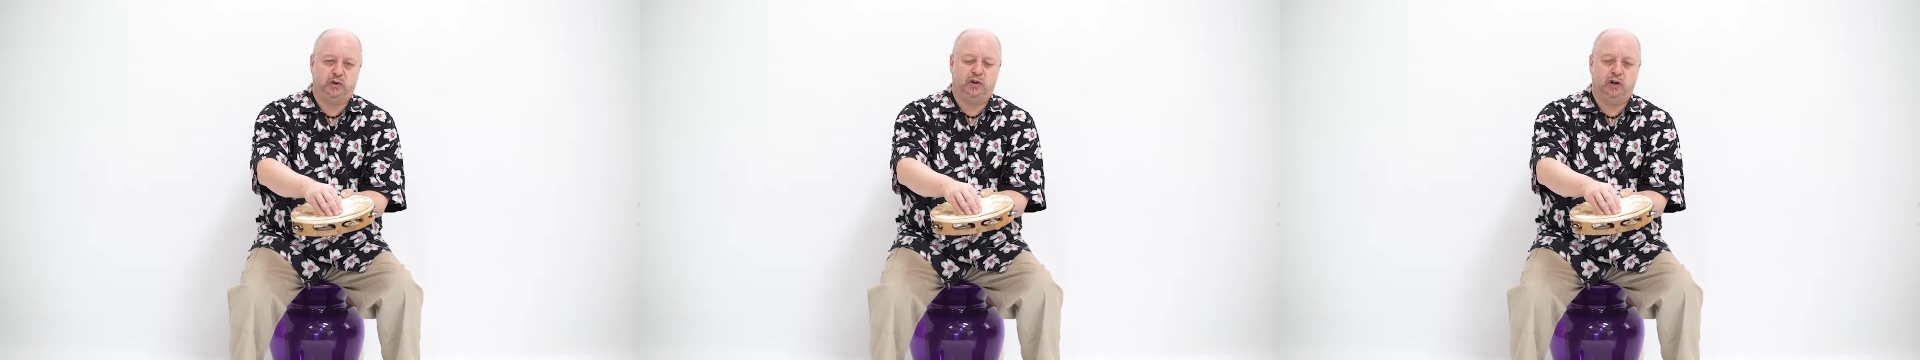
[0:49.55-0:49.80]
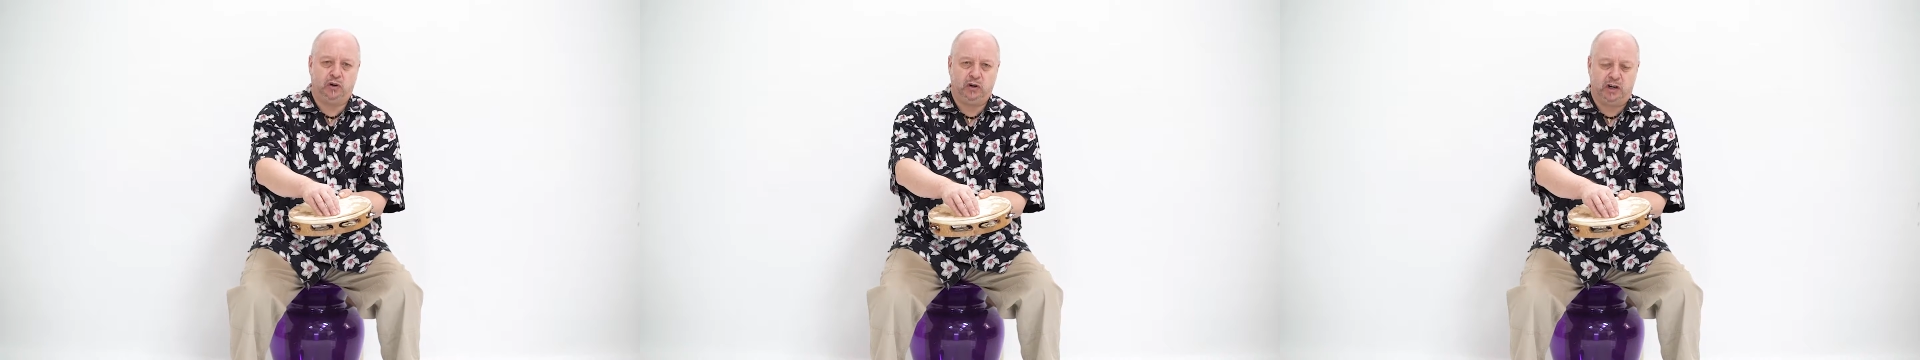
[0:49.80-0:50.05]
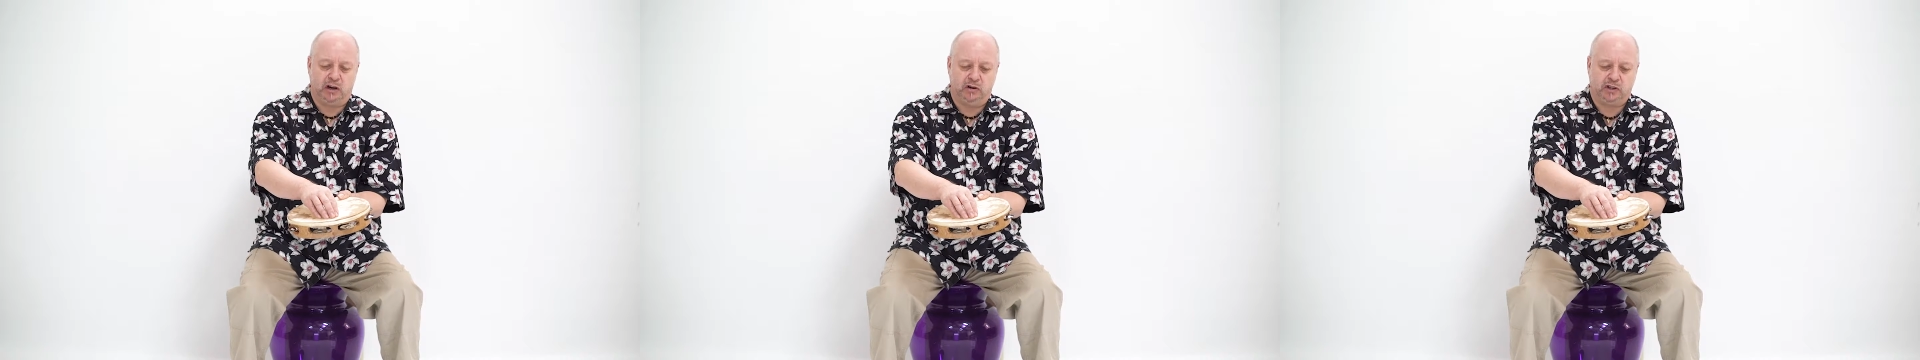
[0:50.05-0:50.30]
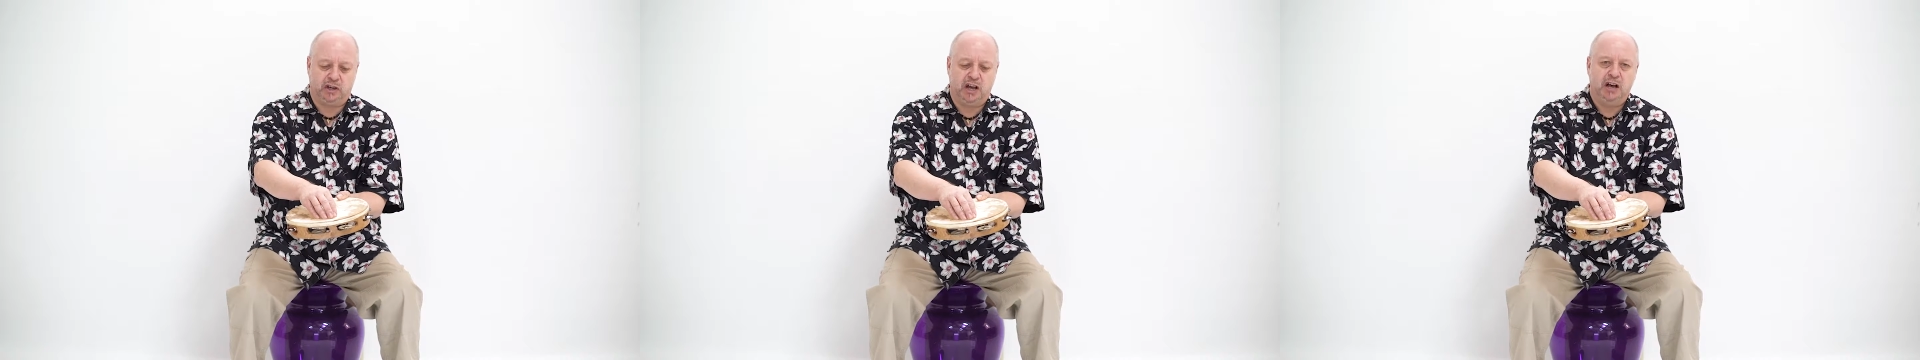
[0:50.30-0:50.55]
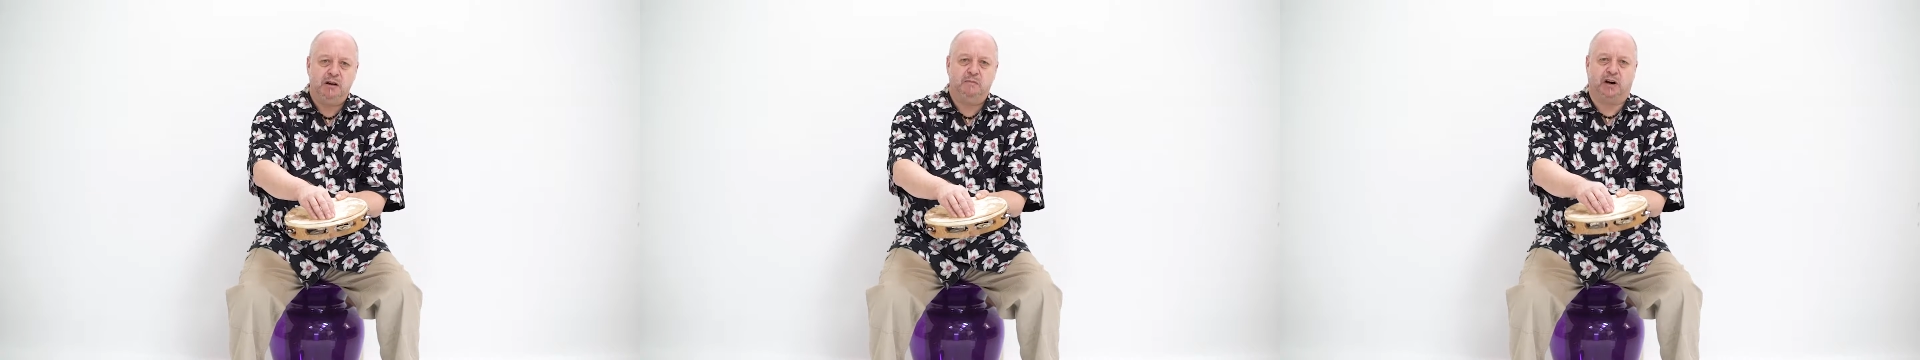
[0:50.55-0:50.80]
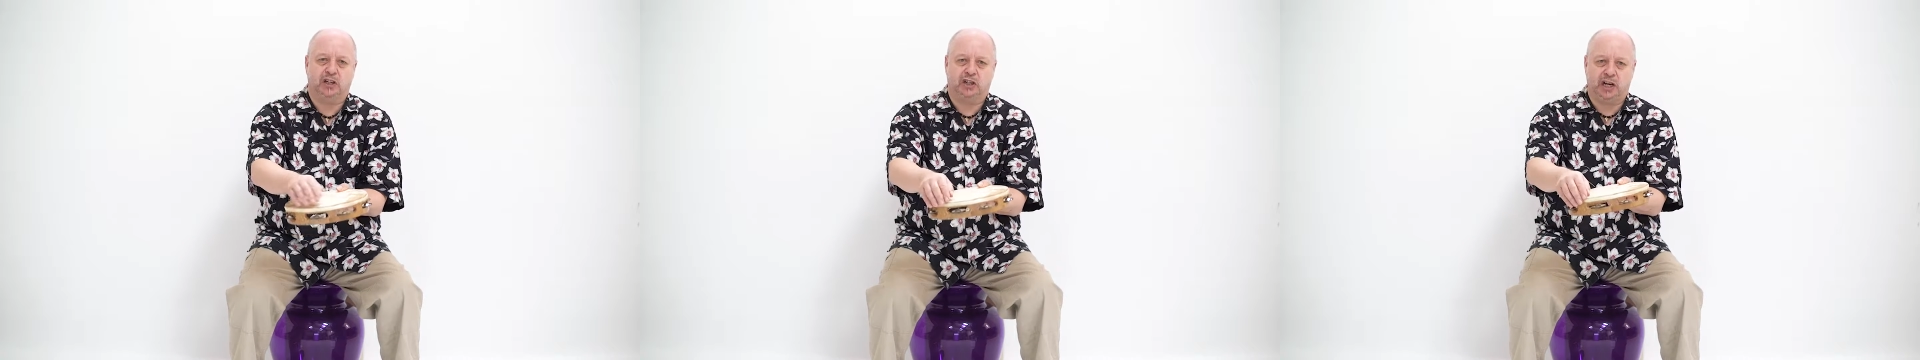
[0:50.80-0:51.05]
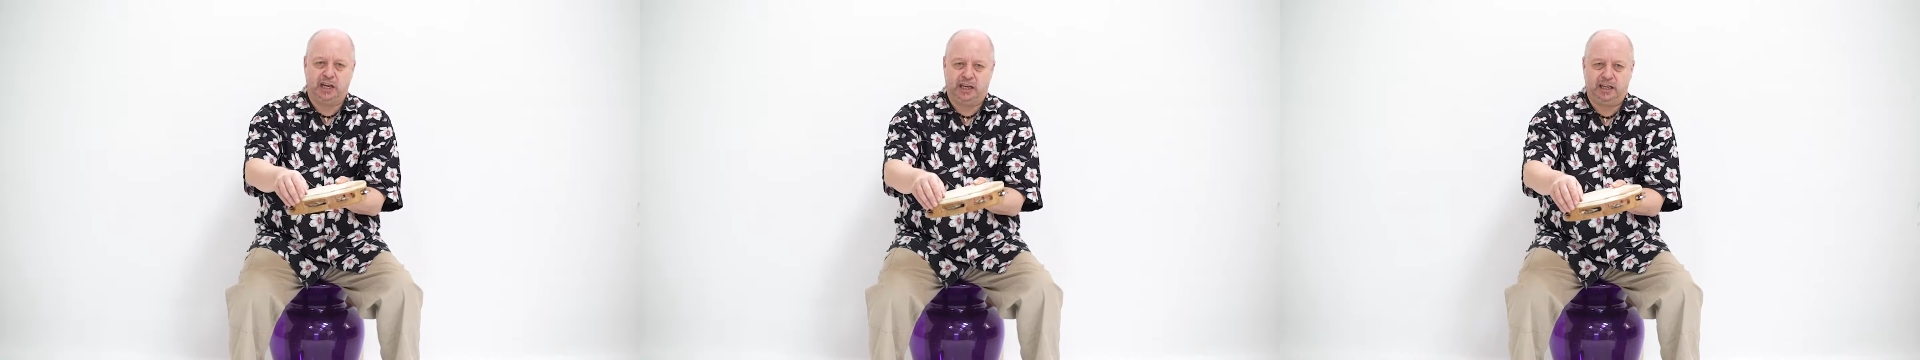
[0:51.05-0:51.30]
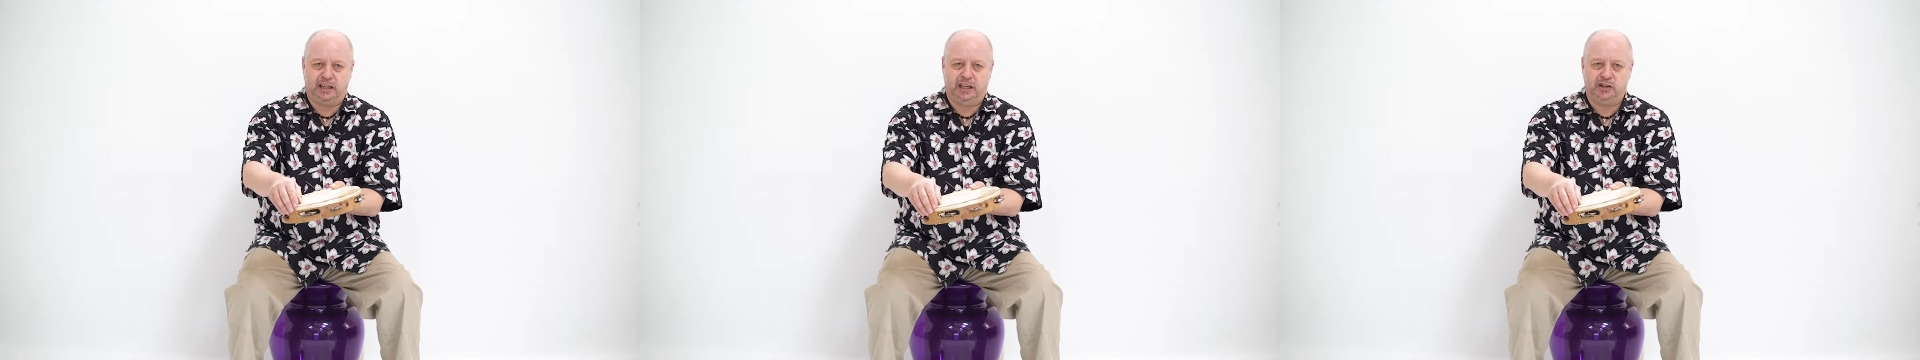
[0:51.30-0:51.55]
and long notes by
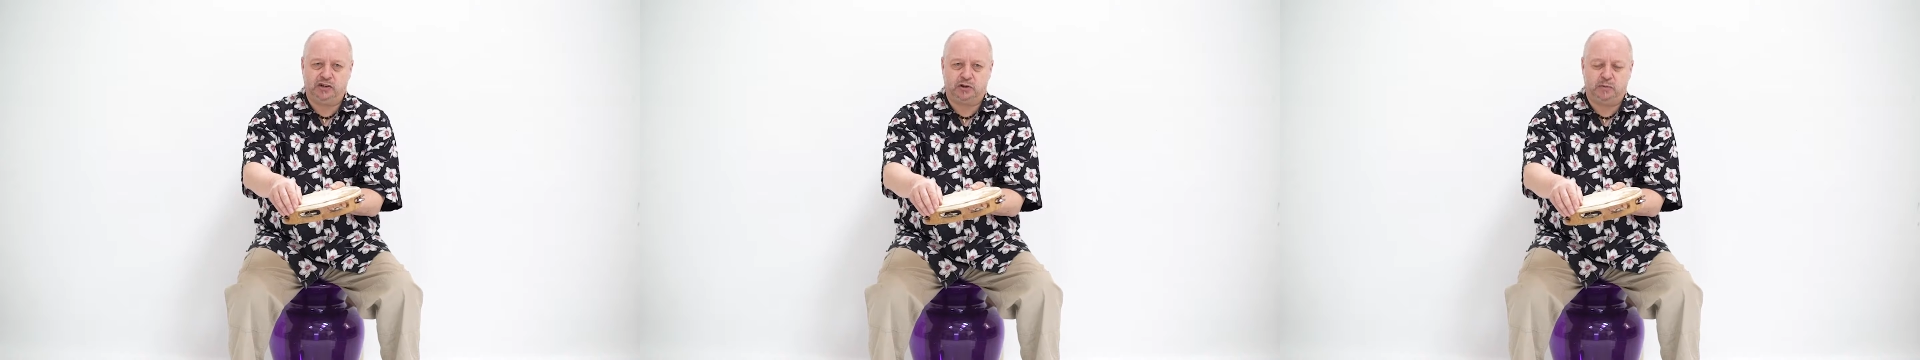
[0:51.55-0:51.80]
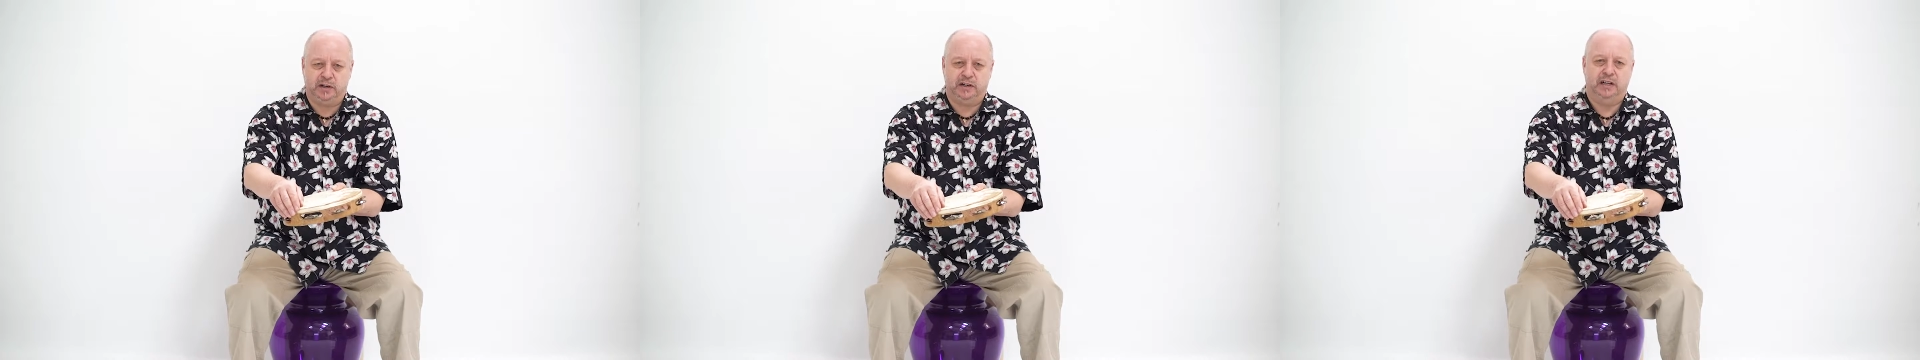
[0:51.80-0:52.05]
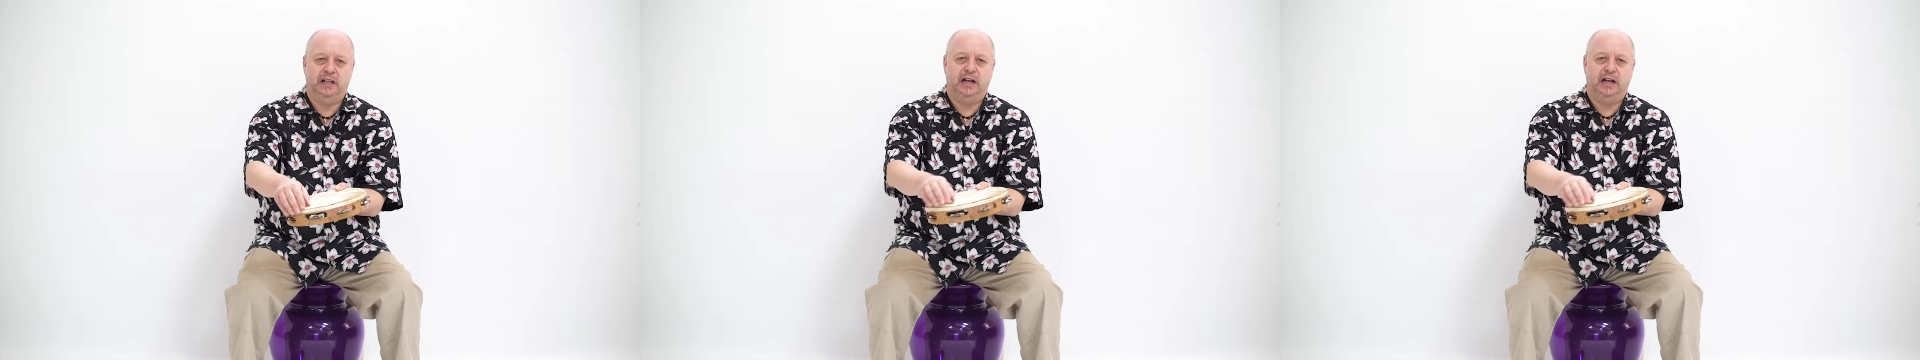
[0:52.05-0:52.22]
shaking the instrument